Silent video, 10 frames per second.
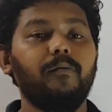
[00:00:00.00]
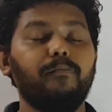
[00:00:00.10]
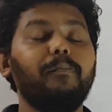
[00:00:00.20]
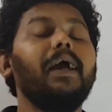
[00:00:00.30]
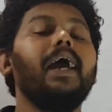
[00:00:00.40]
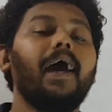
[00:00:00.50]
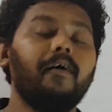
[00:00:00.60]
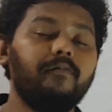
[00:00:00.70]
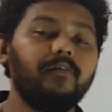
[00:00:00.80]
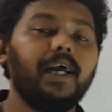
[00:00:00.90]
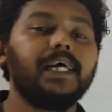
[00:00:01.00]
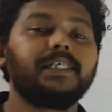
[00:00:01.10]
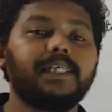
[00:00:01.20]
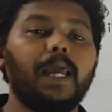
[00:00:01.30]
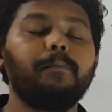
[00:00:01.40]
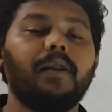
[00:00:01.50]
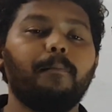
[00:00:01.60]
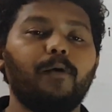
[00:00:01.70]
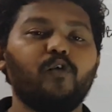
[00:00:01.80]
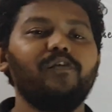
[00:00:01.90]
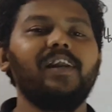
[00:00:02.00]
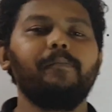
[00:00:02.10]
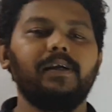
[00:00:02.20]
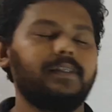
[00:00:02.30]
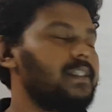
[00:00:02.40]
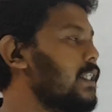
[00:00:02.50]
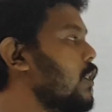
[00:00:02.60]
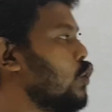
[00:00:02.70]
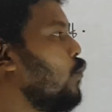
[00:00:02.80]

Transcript: may have same number of elements. That's